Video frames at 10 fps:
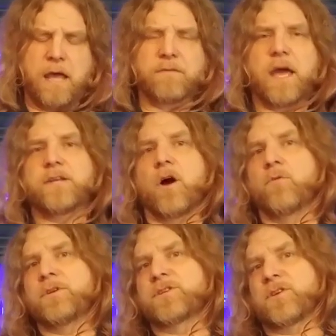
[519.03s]
They
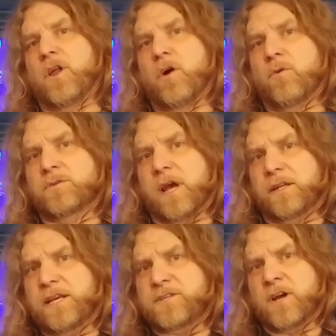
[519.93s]
don't disclose, at
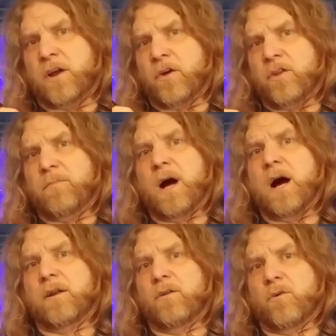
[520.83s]
least not on the
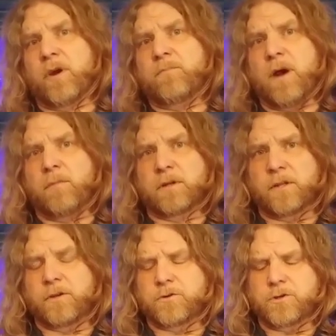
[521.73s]
bottle or in public
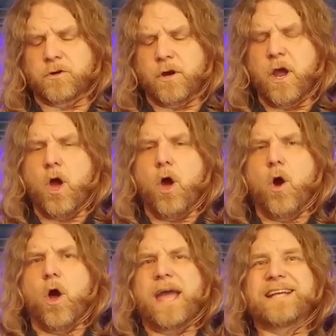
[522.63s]
literature,
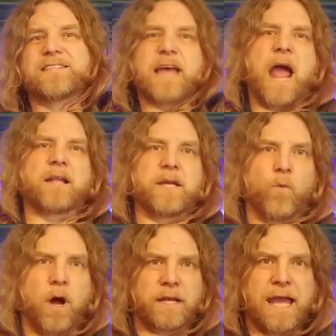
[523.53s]
exactly
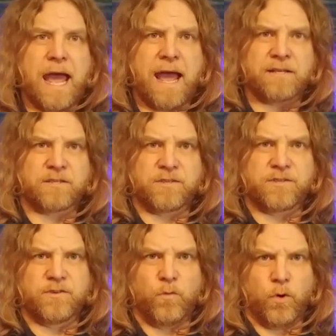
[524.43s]
what
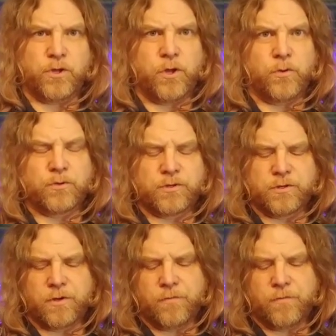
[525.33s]
casks were used.